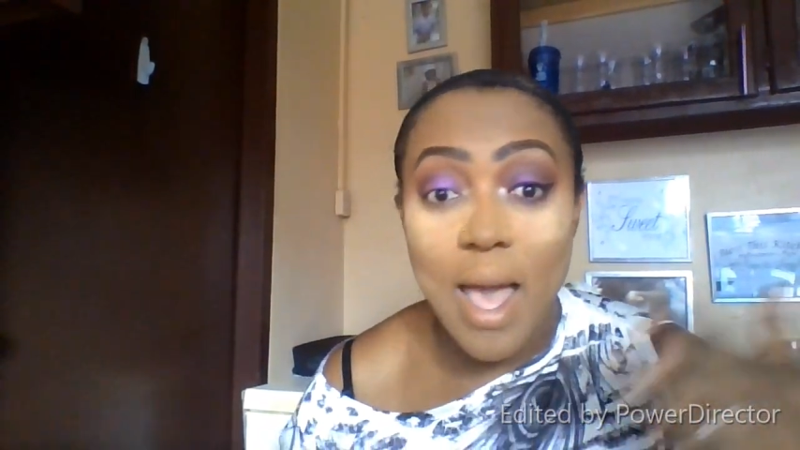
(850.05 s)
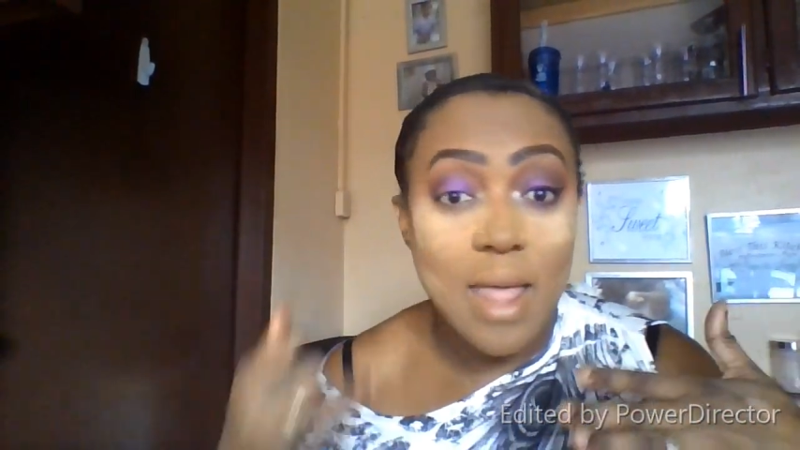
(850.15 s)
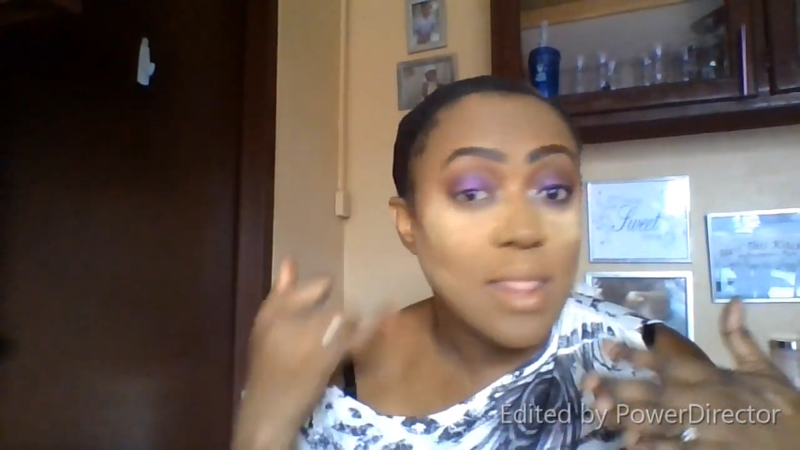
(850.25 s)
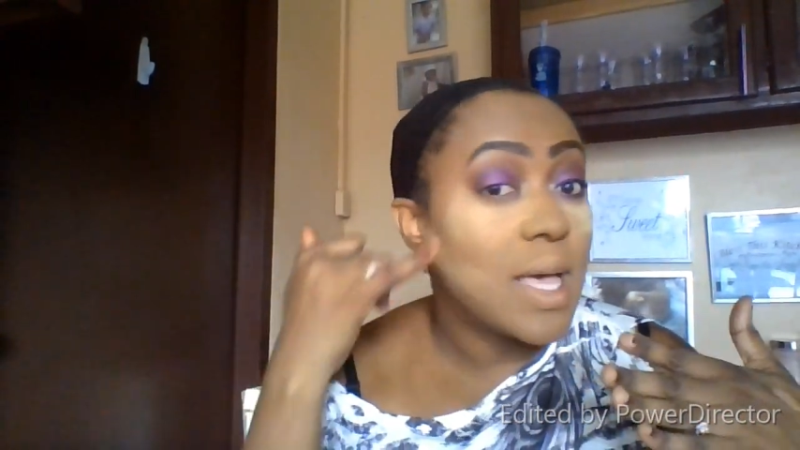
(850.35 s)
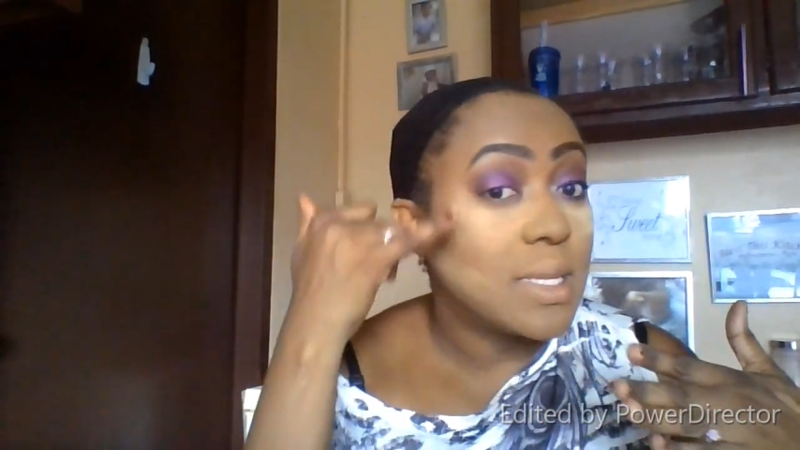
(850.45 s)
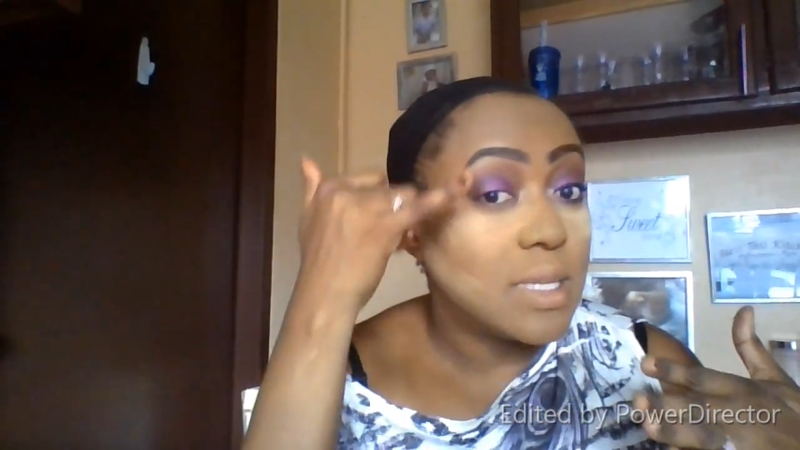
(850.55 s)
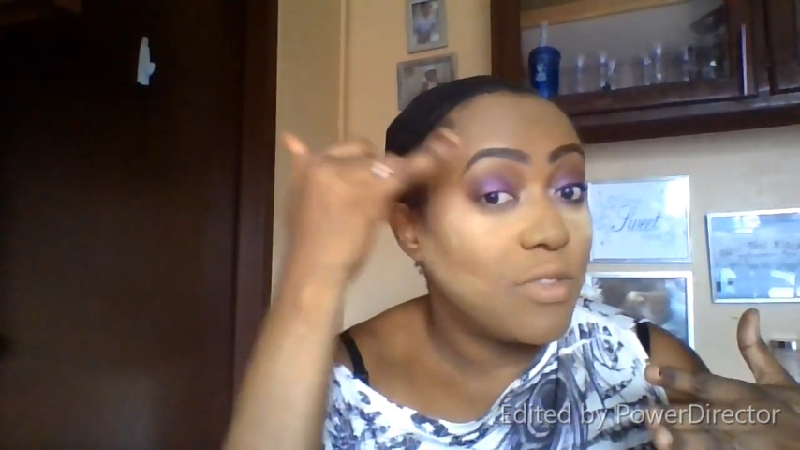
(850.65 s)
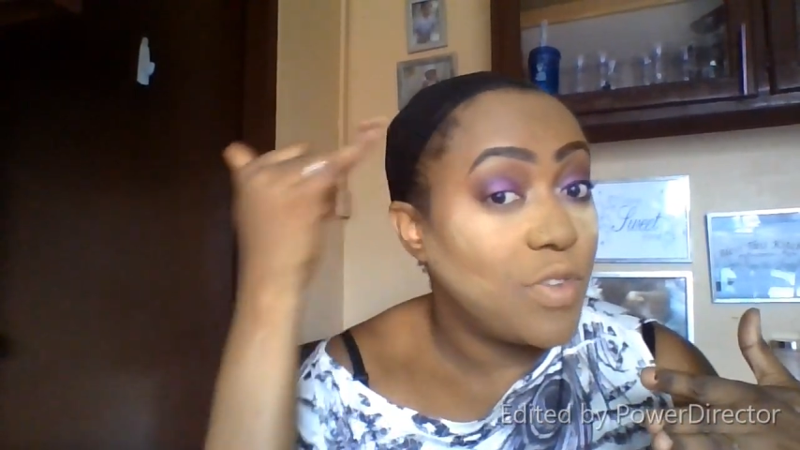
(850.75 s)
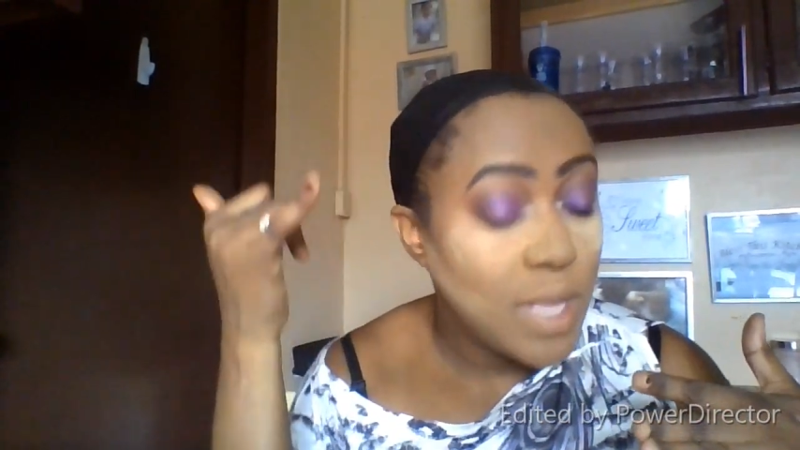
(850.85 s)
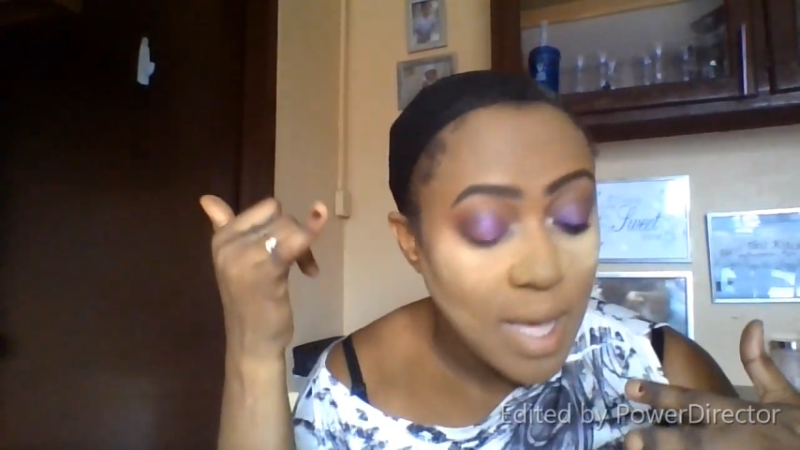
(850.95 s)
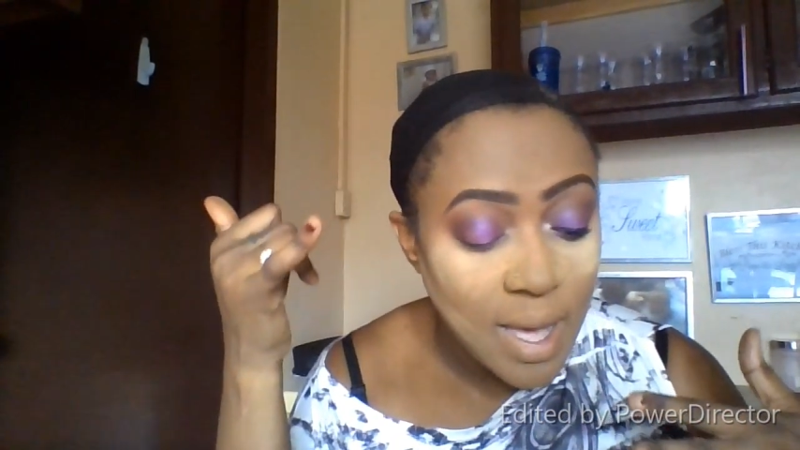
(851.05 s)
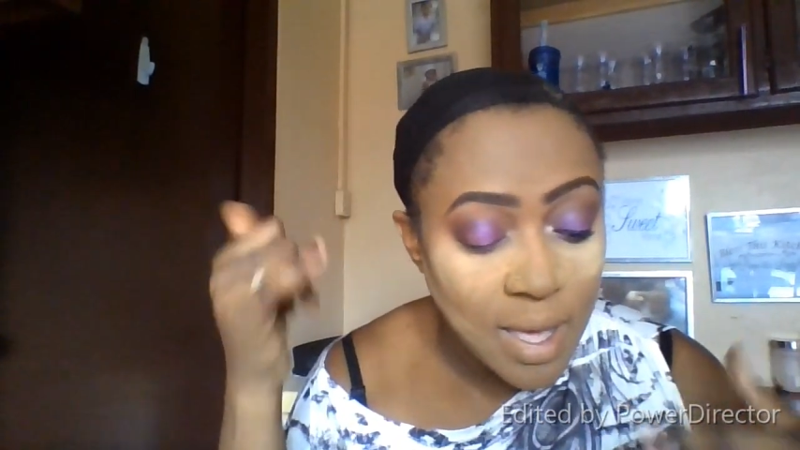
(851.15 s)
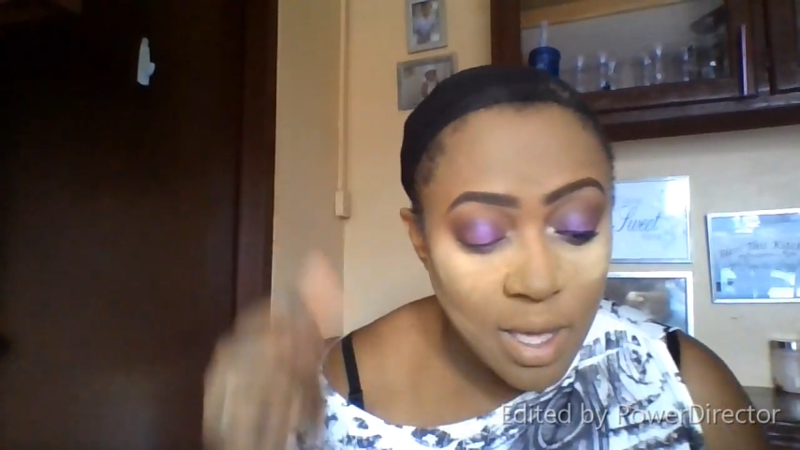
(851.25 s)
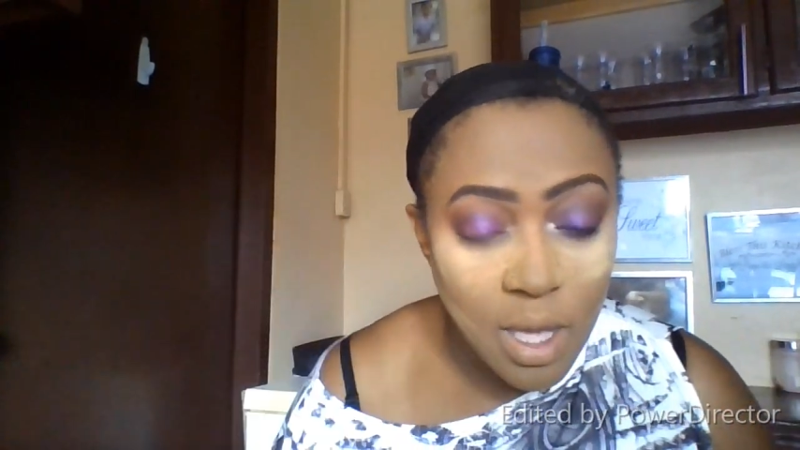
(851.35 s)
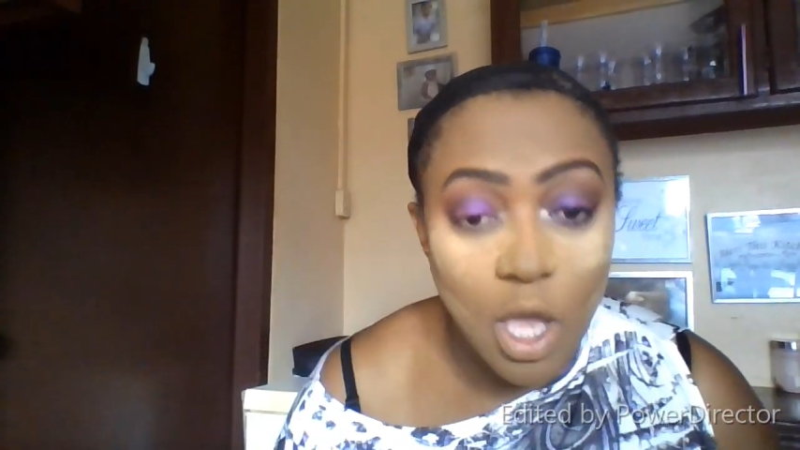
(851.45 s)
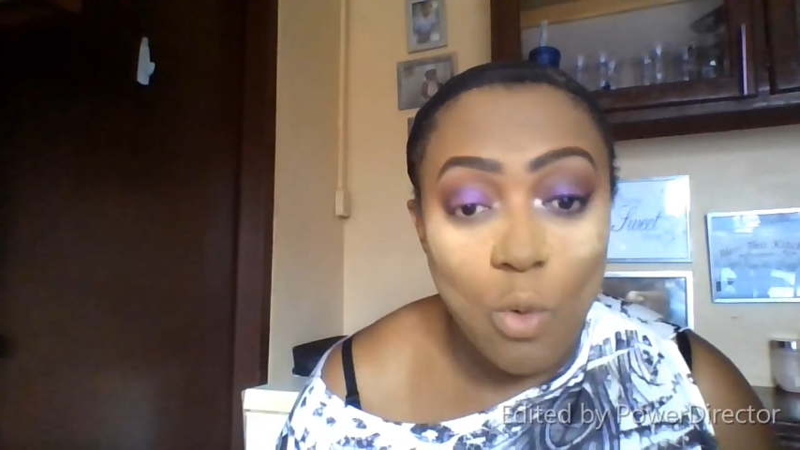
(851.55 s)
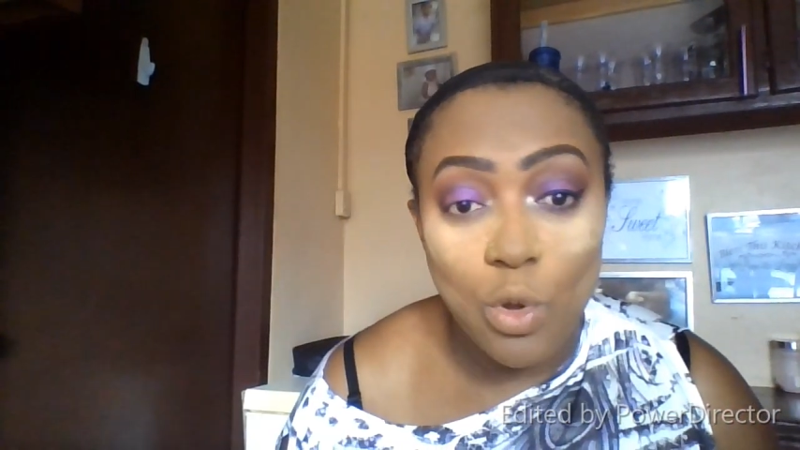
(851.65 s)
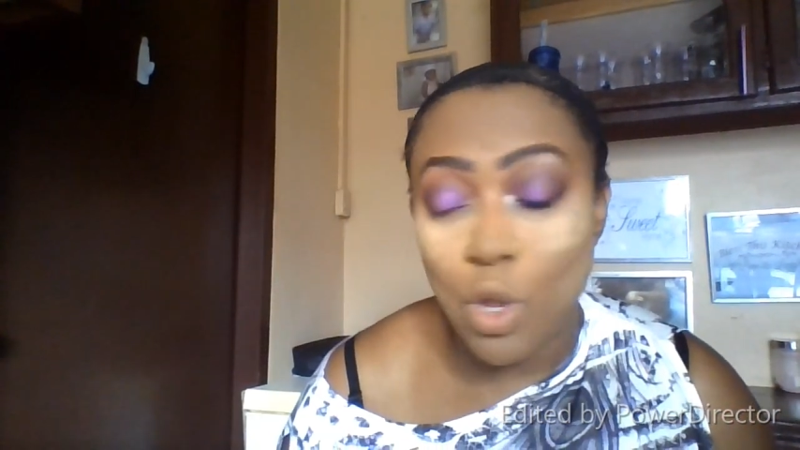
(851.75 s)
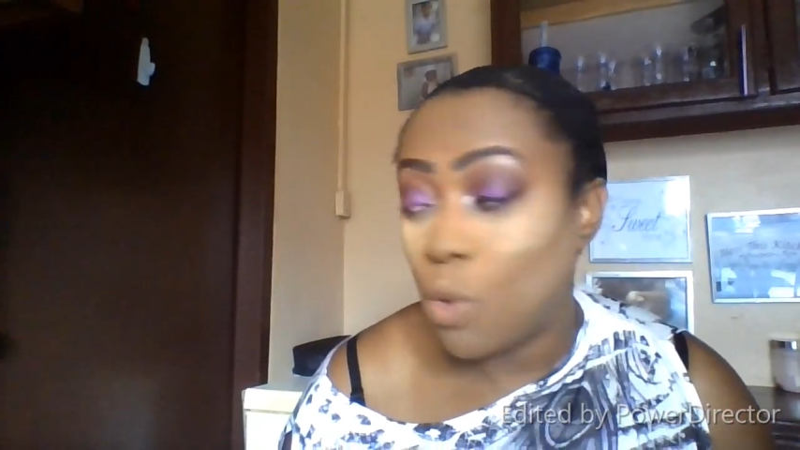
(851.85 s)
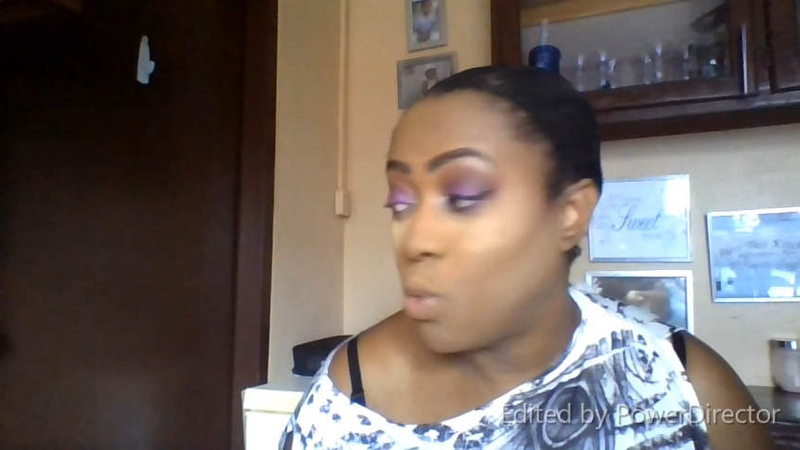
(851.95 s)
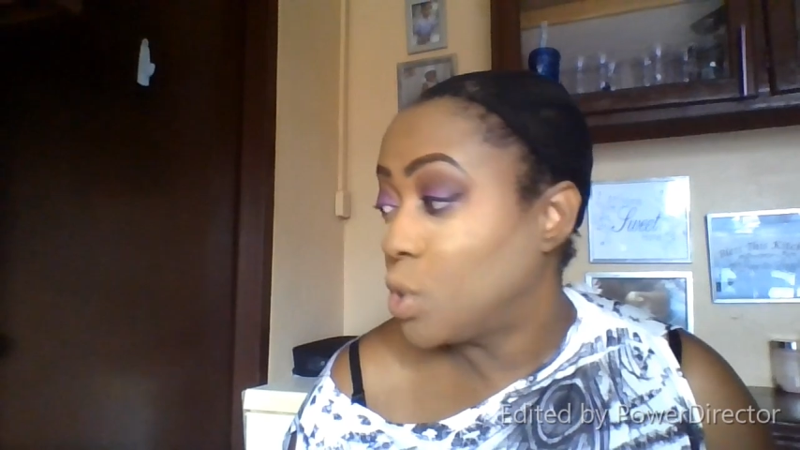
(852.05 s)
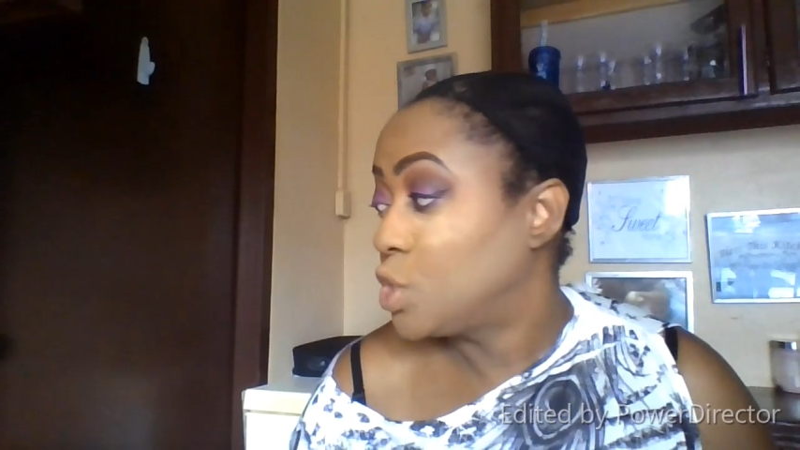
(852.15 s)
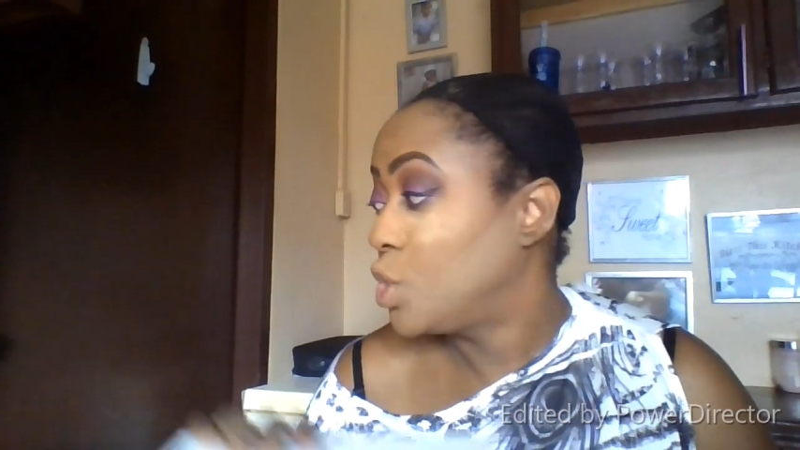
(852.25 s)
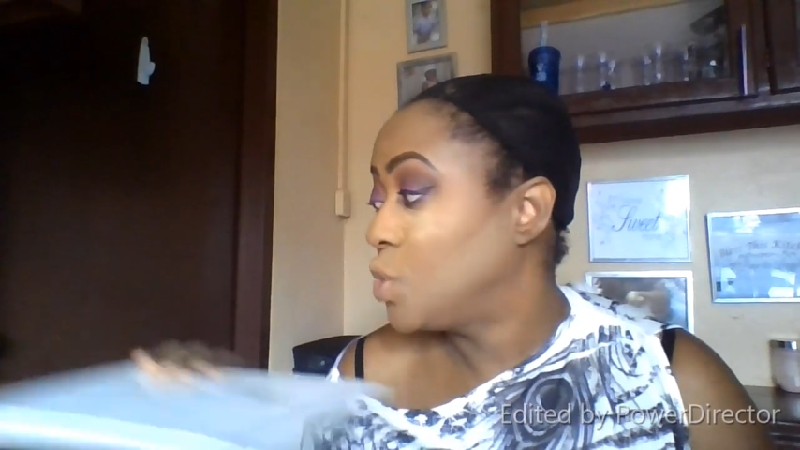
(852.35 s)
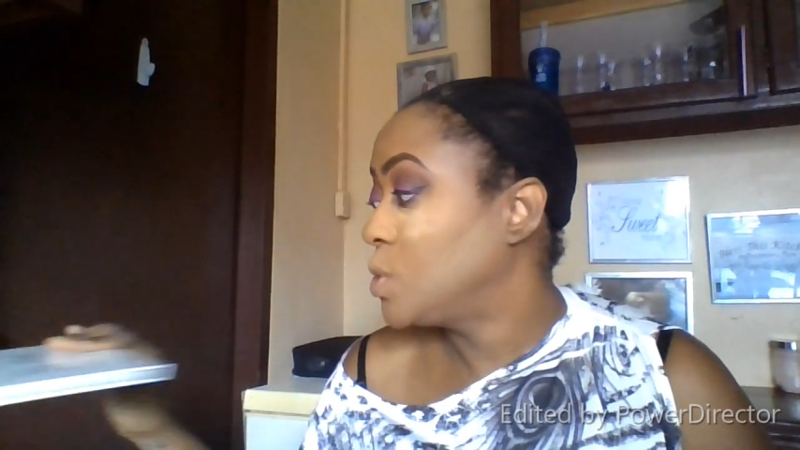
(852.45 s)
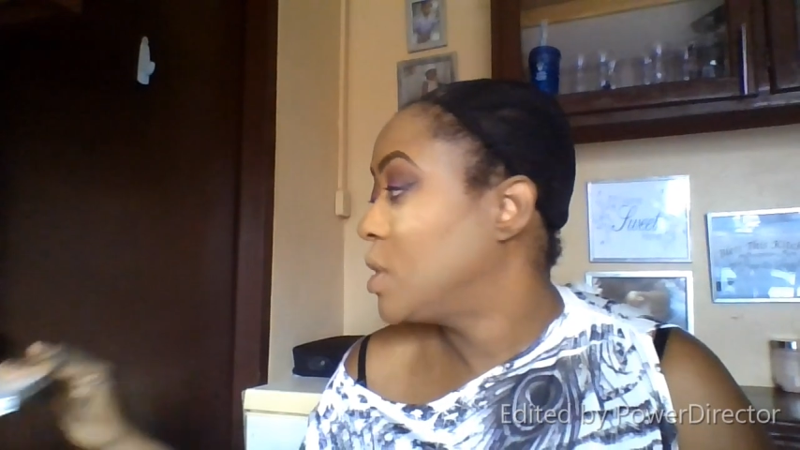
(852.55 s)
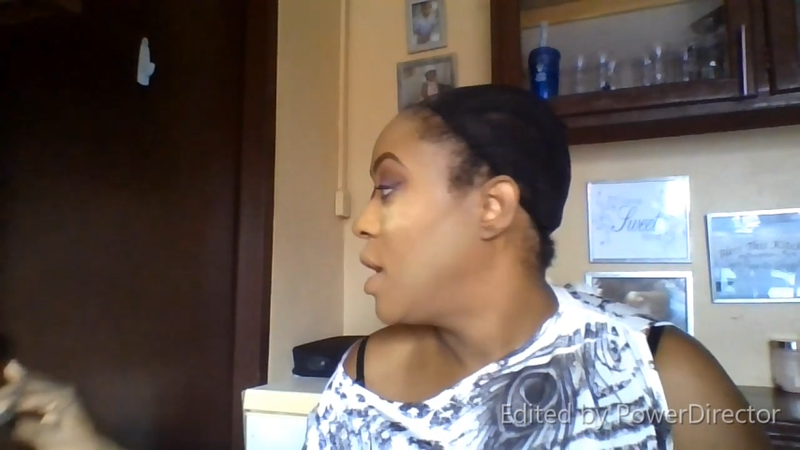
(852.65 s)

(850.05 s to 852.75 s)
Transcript: And that's it for the eye. We're now going to use